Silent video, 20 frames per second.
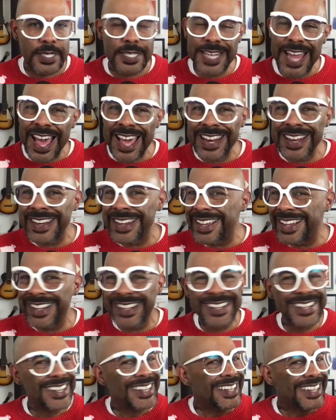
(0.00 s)
Not in a
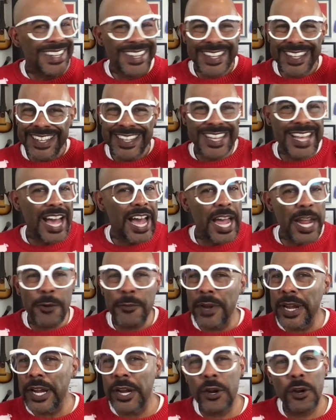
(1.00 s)

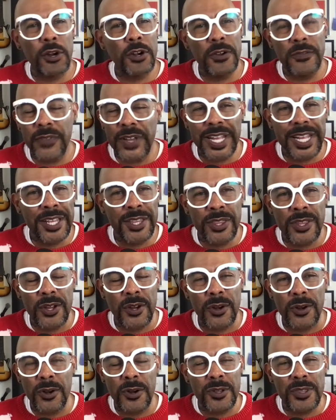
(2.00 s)
Kyrie Irving, the
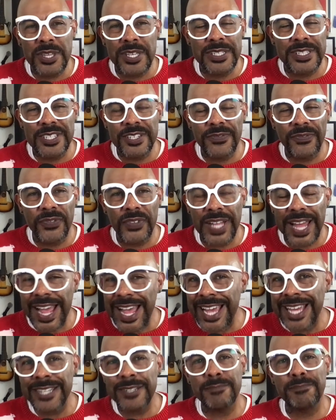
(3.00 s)
earth is
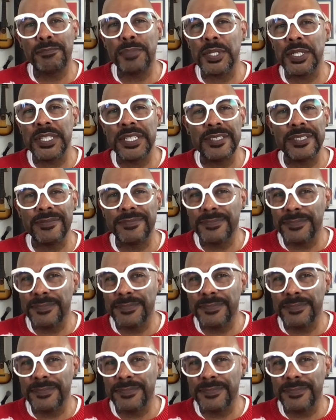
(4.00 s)
flat, but